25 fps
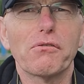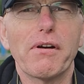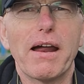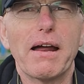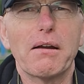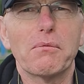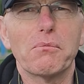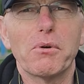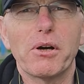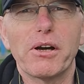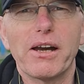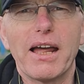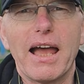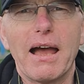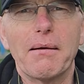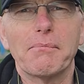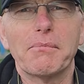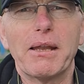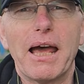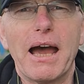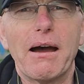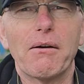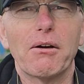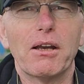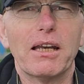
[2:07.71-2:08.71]
around where I am
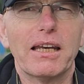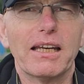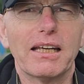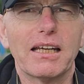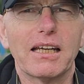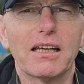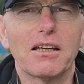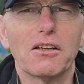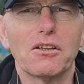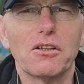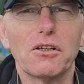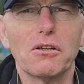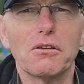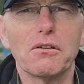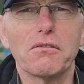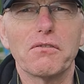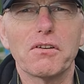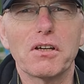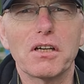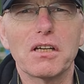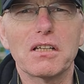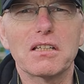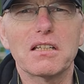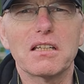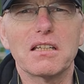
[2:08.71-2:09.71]
now at Lincoln
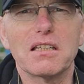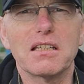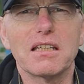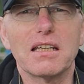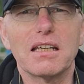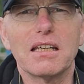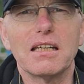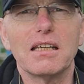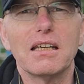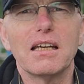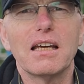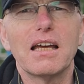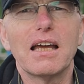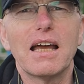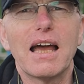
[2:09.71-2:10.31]
University